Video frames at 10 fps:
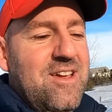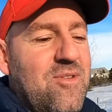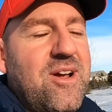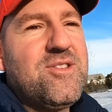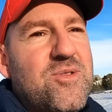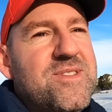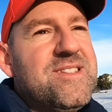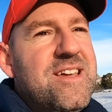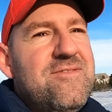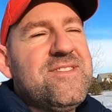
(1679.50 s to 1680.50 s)
right? So
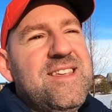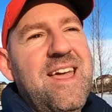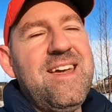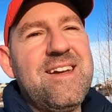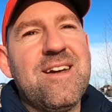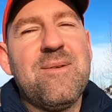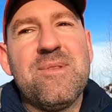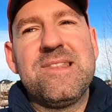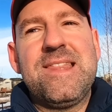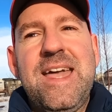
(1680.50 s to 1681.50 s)
instead of saying
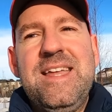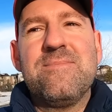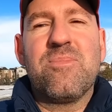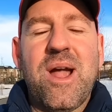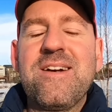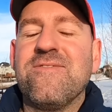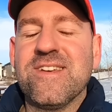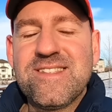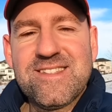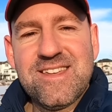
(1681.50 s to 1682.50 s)
late
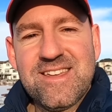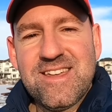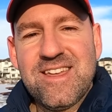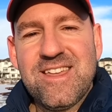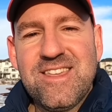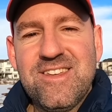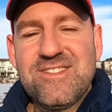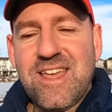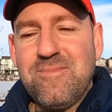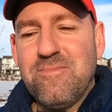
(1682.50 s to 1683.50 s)
breakfast, you
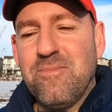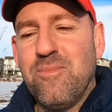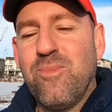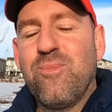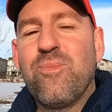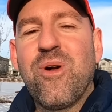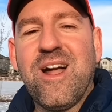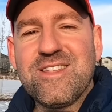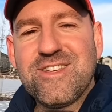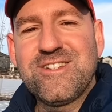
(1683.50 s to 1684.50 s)
say
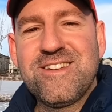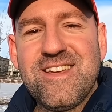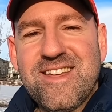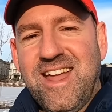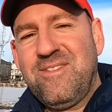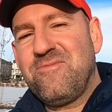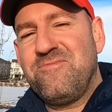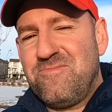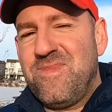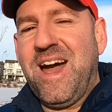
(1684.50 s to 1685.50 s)
brunch. You're kind of
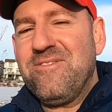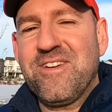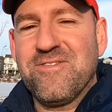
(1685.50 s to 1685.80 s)
having